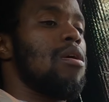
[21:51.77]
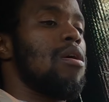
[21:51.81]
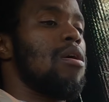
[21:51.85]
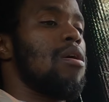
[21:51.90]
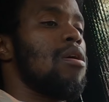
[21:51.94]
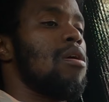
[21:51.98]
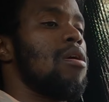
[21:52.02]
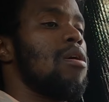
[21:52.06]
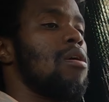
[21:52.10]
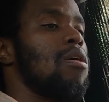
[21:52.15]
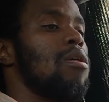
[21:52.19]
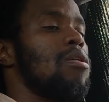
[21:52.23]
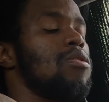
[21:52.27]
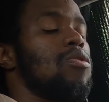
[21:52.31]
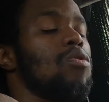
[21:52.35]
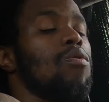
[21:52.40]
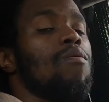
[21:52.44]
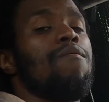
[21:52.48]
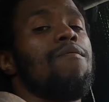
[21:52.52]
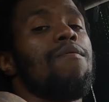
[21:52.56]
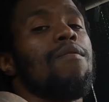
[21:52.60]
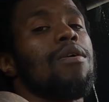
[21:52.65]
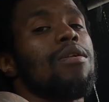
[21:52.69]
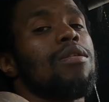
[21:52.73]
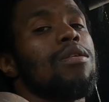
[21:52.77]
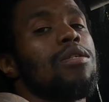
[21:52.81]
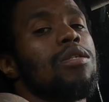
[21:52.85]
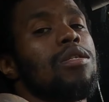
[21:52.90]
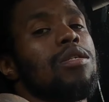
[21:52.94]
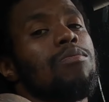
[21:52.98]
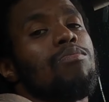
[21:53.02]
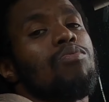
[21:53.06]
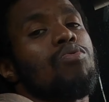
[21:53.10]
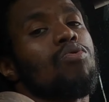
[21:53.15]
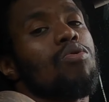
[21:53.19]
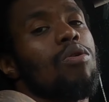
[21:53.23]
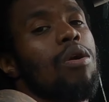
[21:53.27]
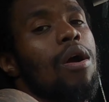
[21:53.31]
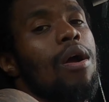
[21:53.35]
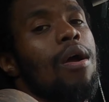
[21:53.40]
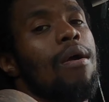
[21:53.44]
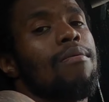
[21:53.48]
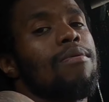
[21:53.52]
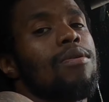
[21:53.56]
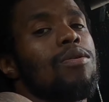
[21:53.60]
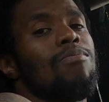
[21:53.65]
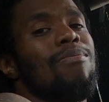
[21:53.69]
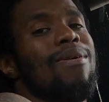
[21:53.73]
Uh, don't forget to
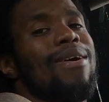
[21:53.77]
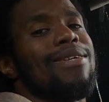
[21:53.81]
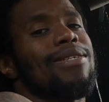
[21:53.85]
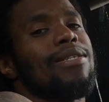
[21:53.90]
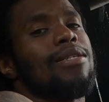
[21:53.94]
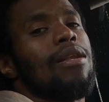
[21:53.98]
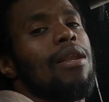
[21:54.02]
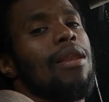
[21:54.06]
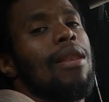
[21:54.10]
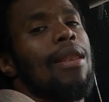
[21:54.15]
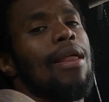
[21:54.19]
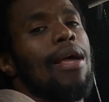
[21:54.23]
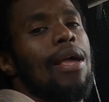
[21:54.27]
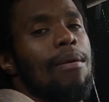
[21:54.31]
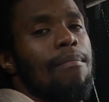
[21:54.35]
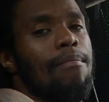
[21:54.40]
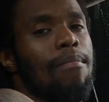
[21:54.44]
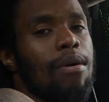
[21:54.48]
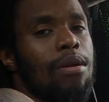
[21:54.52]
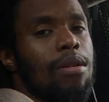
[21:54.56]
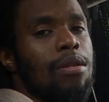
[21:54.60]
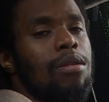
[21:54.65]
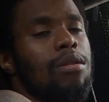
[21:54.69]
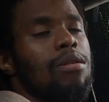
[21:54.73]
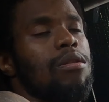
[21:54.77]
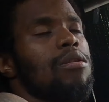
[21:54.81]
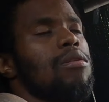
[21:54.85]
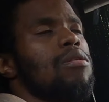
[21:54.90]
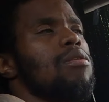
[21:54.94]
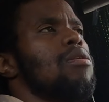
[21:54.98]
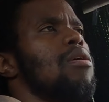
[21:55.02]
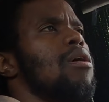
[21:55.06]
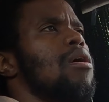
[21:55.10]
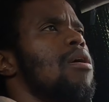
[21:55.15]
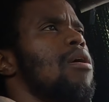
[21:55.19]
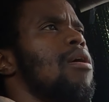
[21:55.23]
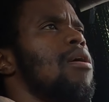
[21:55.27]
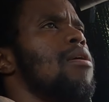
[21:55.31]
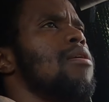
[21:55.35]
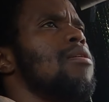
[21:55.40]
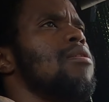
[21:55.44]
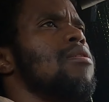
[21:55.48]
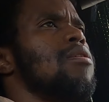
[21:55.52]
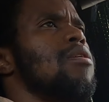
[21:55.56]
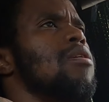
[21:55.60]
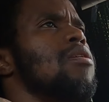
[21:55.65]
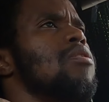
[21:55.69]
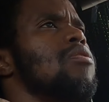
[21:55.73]
subscribe, smash the like button. All right,
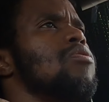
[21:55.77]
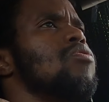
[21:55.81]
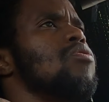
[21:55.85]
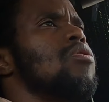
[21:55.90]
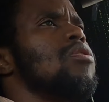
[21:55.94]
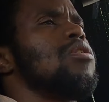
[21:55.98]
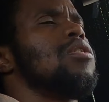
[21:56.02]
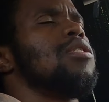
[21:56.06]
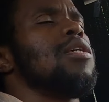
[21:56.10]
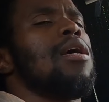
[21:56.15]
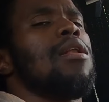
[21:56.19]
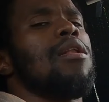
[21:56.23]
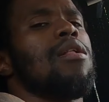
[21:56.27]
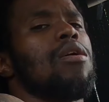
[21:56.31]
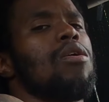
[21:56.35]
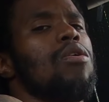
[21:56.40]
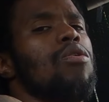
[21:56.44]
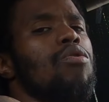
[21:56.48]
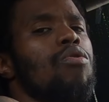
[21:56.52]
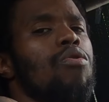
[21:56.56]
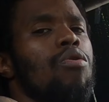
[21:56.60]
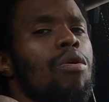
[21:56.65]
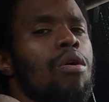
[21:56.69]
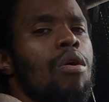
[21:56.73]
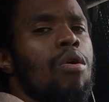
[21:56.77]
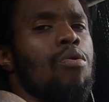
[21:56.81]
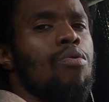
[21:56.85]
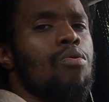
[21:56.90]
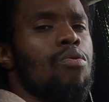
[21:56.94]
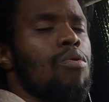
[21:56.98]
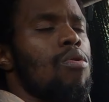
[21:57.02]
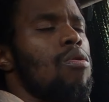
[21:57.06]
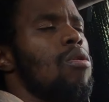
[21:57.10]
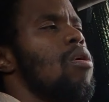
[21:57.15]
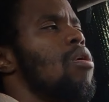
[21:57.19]
so the channel could grow.